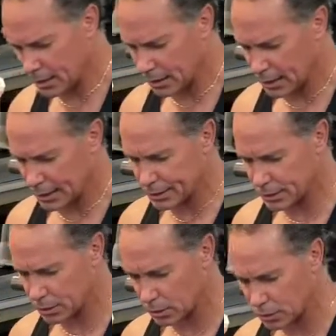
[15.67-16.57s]
the legs as
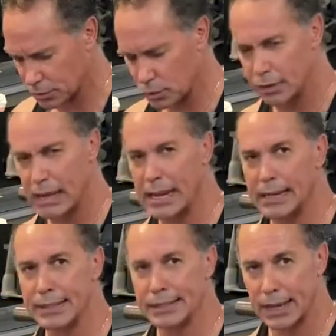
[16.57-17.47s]
close as you can
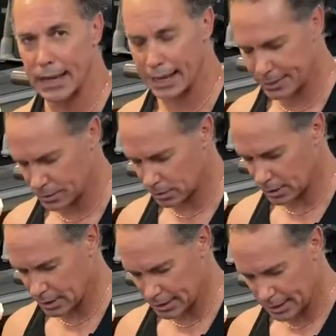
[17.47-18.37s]
inside,
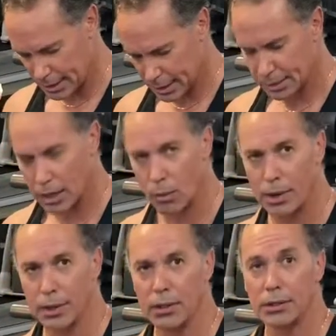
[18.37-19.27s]
okay? That way
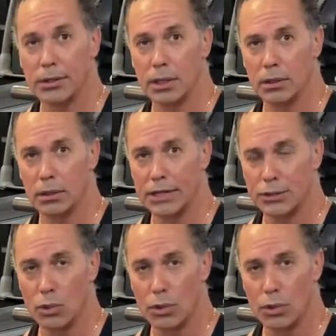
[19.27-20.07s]
the legs do